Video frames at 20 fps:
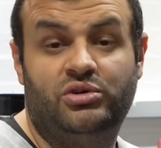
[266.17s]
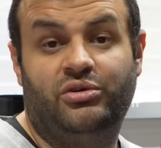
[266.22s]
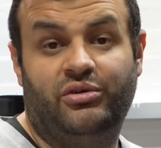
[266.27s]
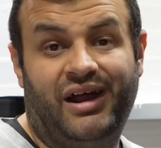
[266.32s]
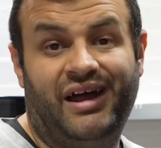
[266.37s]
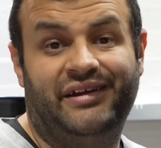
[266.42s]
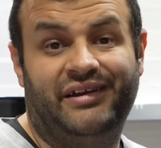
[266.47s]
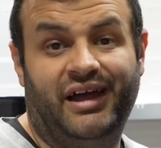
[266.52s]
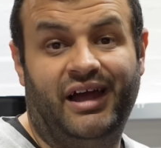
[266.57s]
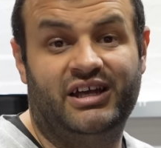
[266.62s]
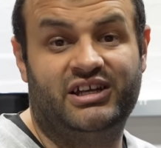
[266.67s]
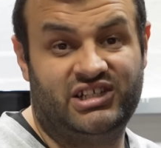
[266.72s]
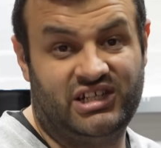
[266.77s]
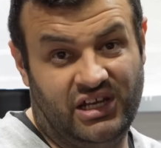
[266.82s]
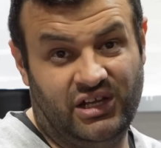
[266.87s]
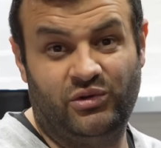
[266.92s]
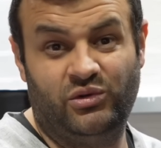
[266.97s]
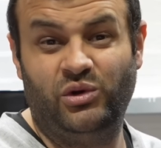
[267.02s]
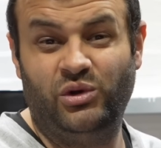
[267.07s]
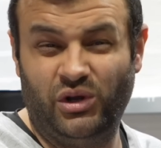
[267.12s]
grand, actually,
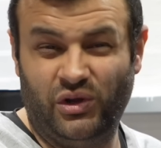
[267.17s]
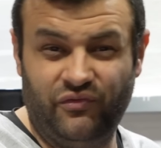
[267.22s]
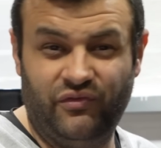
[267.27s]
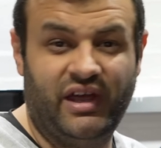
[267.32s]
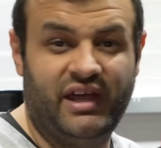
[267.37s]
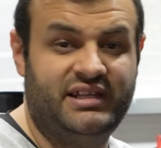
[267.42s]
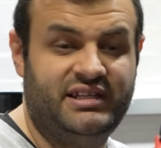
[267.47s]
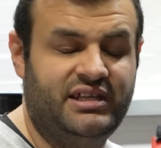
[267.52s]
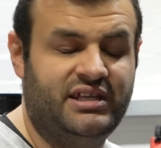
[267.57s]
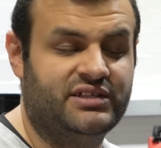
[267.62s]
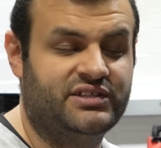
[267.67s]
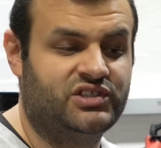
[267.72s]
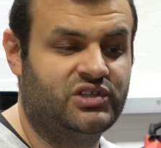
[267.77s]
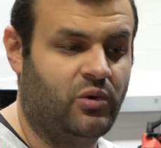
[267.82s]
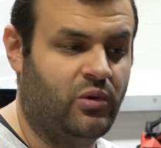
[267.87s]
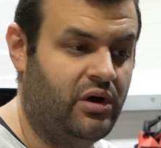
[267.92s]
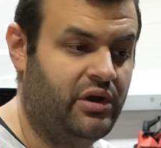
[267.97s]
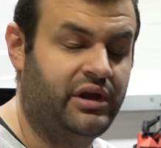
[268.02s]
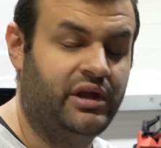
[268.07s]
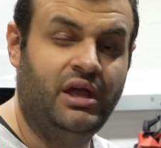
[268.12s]
including VAT and
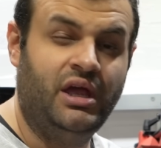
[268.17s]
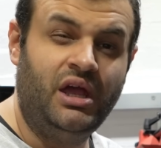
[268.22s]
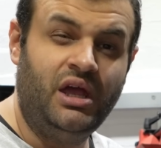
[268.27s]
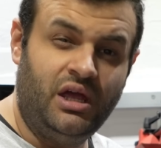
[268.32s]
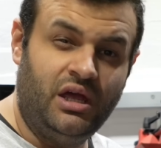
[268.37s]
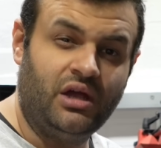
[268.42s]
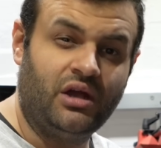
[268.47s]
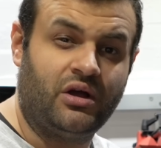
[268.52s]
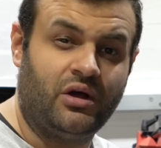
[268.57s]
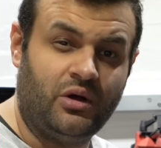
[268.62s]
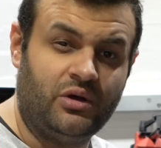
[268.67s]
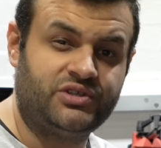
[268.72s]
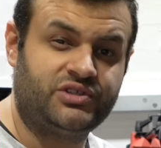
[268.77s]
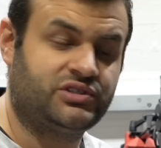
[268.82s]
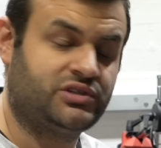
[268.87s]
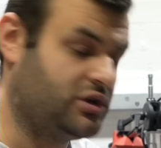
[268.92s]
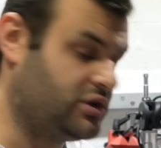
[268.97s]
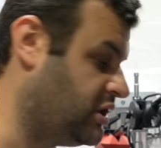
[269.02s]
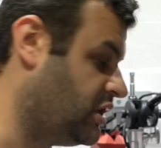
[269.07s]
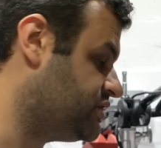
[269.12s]
so on. It
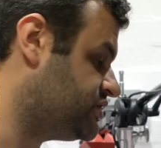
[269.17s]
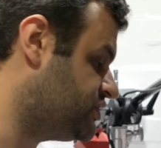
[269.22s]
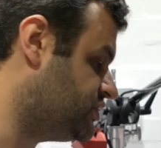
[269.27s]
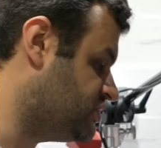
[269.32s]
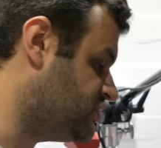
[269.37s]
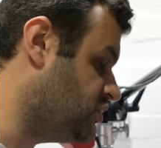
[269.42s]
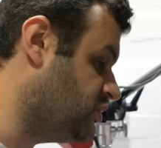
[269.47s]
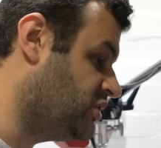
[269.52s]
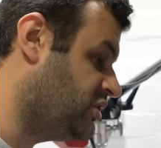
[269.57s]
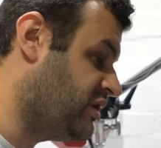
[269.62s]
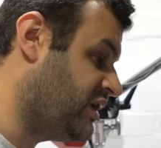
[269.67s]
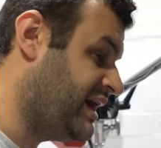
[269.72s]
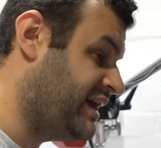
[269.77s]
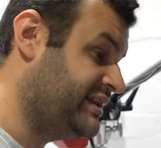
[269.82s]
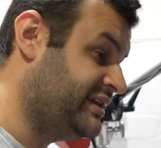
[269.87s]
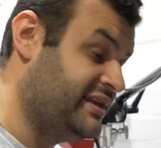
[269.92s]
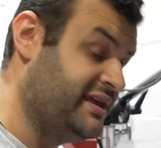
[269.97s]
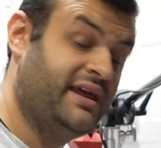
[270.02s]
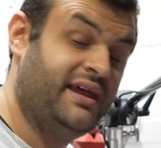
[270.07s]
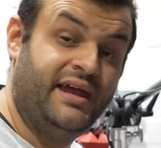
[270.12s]
cost close to 2 grand,